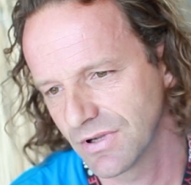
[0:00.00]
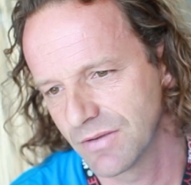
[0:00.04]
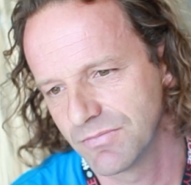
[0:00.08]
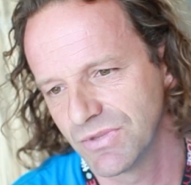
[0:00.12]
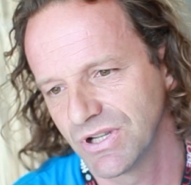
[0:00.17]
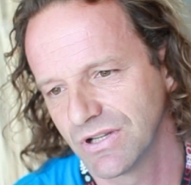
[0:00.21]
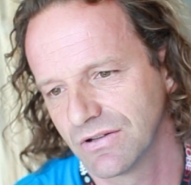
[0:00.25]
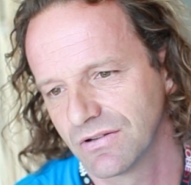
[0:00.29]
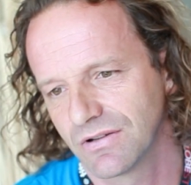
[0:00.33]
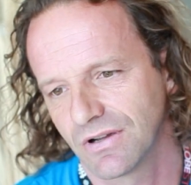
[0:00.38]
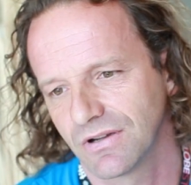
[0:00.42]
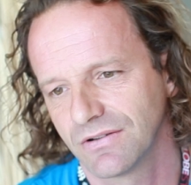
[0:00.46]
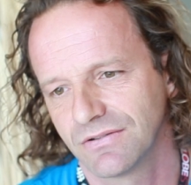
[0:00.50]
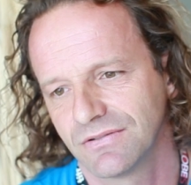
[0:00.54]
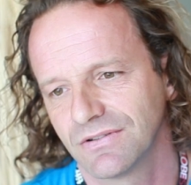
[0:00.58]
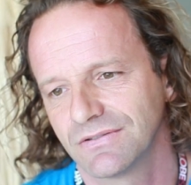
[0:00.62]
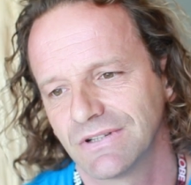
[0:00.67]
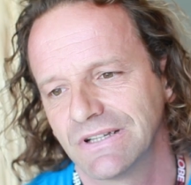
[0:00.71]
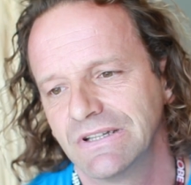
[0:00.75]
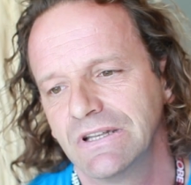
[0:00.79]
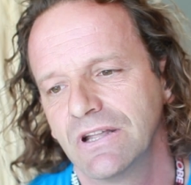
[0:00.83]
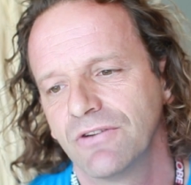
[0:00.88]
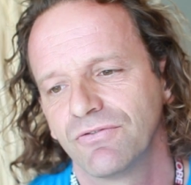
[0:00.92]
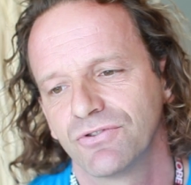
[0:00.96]
I mean,
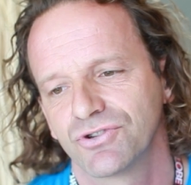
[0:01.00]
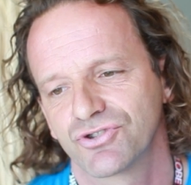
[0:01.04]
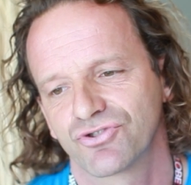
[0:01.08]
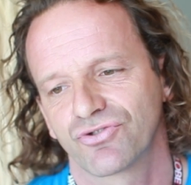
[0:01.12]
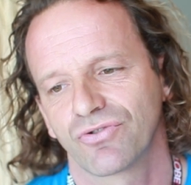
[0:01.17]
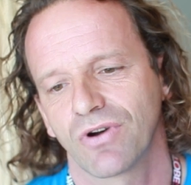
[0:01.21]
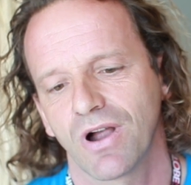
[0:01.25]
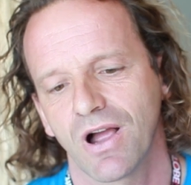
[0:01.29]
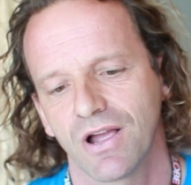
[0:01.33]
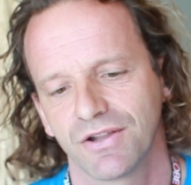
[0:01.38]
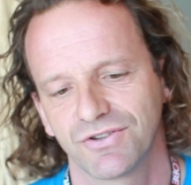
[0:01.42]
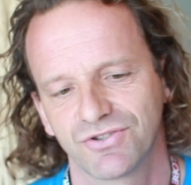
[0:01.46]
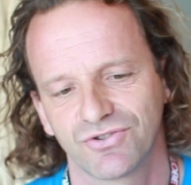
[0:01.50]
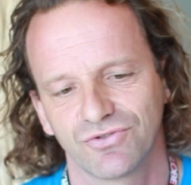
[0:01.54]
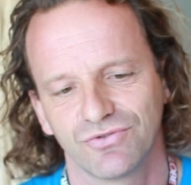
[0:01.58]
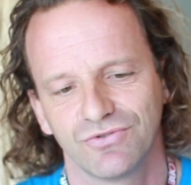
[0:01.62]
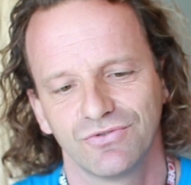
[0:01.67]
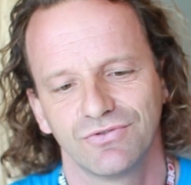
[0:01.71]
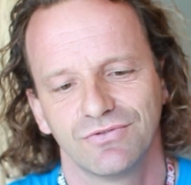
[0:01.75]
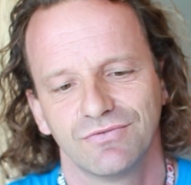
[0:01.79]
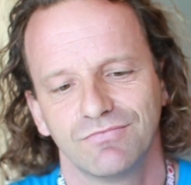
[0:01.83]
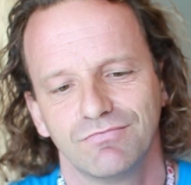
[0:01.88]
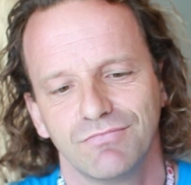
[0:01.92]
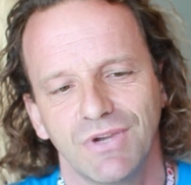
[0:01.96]
I never tried
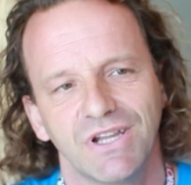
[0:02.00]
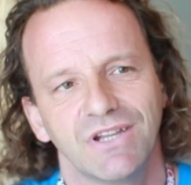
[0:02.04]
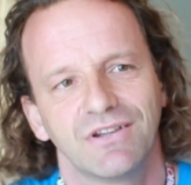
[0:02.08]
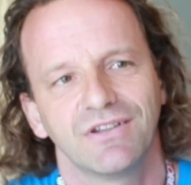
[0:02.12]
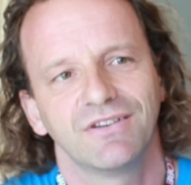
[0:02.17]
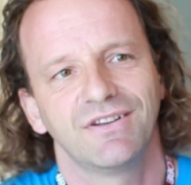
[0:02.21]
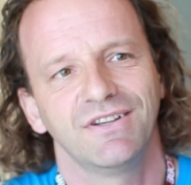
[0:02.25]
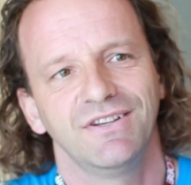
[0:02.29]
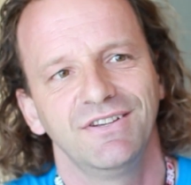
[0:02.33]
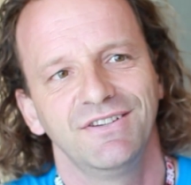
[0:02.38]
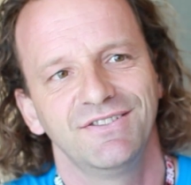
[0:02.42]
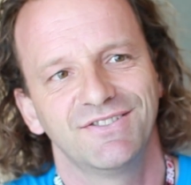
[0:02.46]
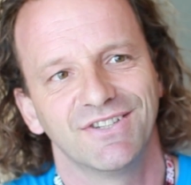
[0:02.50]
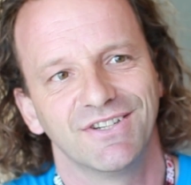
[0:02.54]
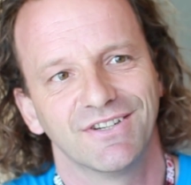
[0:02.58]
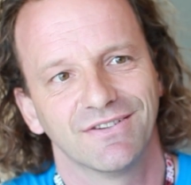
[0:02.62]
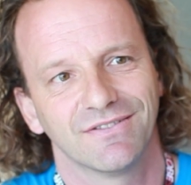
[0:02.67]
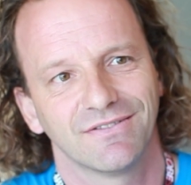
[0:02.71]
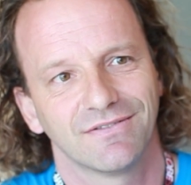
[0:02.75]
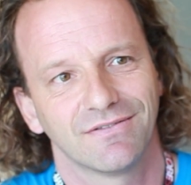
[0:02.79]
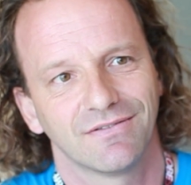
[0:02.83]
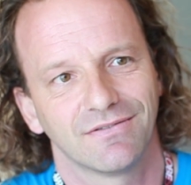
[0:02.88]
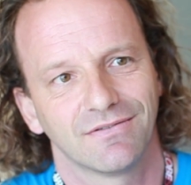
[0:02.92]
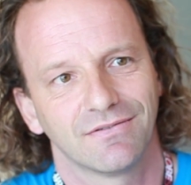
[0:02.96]
to make it
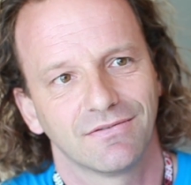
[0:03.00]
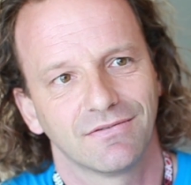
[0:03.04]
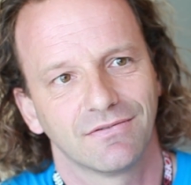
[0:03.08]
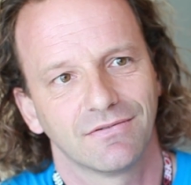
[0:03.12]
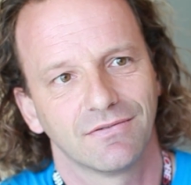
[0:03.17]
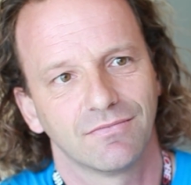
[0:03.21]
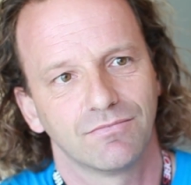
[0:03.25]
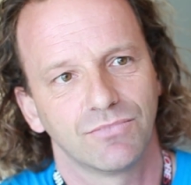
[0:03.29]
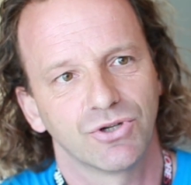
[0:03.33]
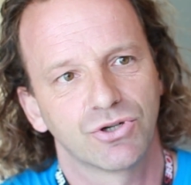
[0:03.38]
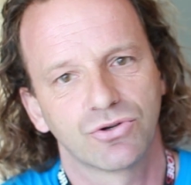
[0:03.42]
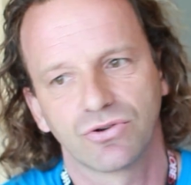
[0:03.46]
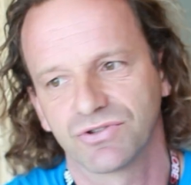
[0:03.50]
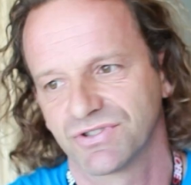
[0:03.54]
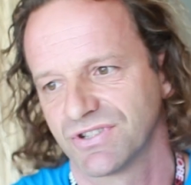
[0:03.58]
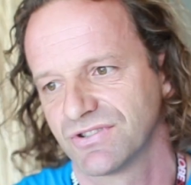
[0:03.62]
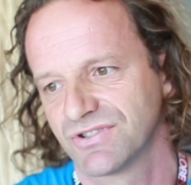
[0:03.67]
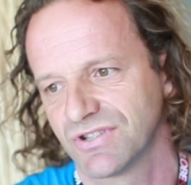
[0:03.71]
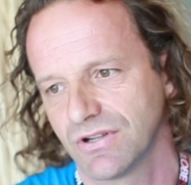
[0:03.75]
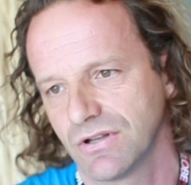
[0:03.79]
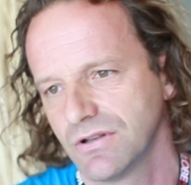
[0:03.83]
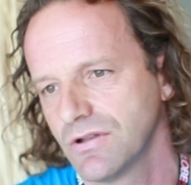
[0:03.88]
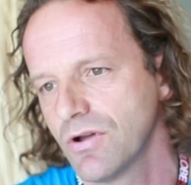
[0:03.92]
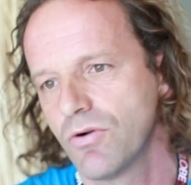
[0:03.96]
easy, because
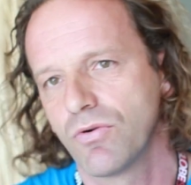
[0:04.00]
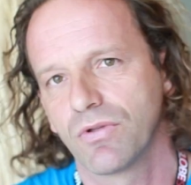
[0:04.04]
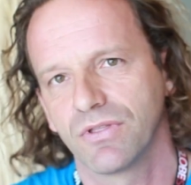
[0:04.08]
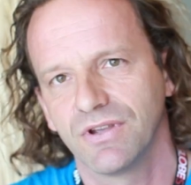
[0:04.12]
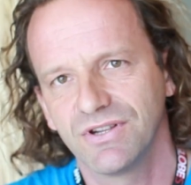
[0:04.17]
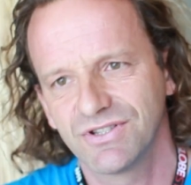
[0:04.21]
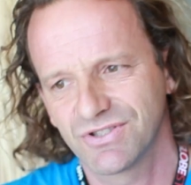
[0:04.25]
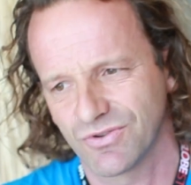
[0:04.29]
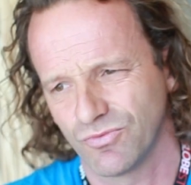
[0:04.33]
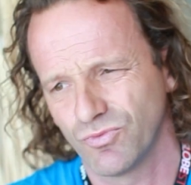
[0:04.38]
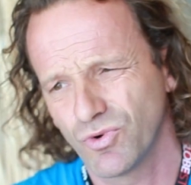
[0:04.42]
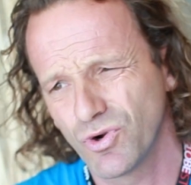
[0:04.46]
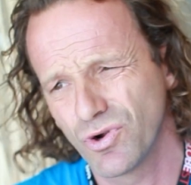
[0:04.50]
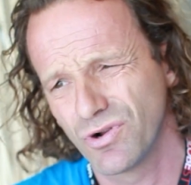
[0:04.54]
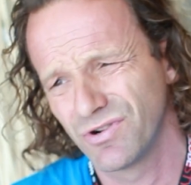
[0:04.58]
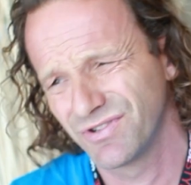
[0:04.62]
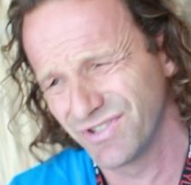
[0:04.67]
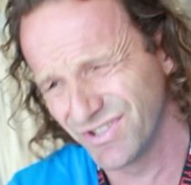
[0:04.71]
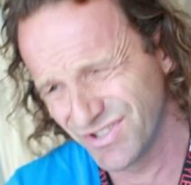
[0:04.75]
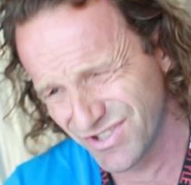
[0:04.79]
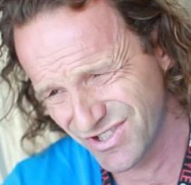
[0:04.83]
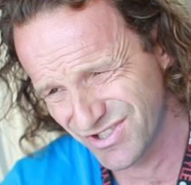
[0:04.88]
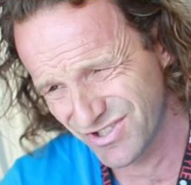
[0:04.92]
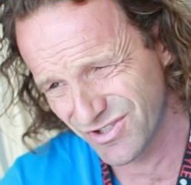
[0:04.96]
I said, no, this
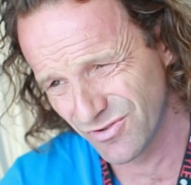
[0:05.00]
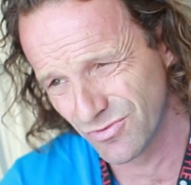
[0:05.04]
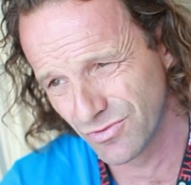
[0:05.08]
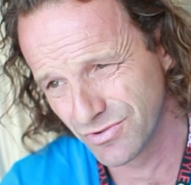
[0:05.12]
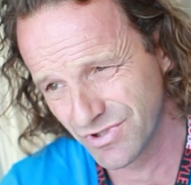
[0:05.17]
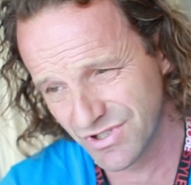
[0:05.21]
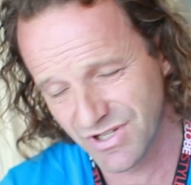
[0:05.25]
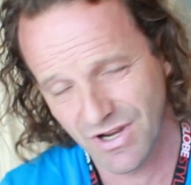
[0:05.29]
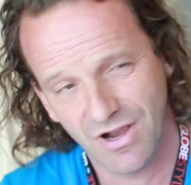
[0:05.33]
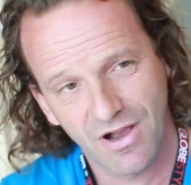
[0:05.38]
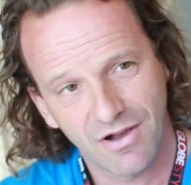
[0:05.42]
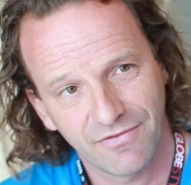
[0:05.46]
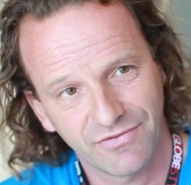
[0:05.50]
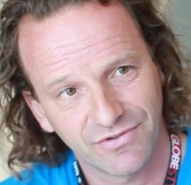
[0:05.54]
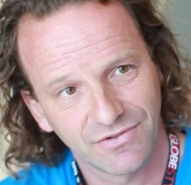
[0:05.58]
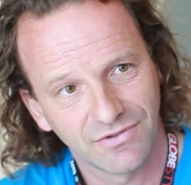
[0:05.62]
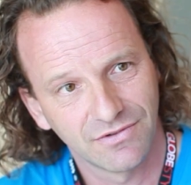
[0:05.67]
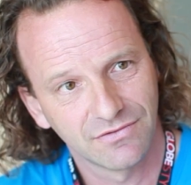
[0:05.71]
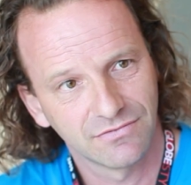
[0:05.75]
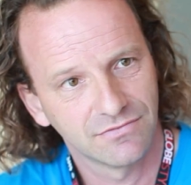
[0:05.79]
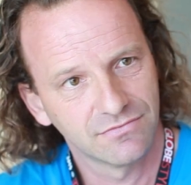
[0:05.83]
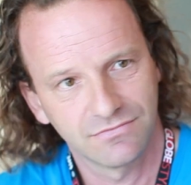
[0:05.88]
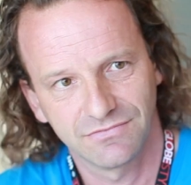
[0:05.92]
world is so tough.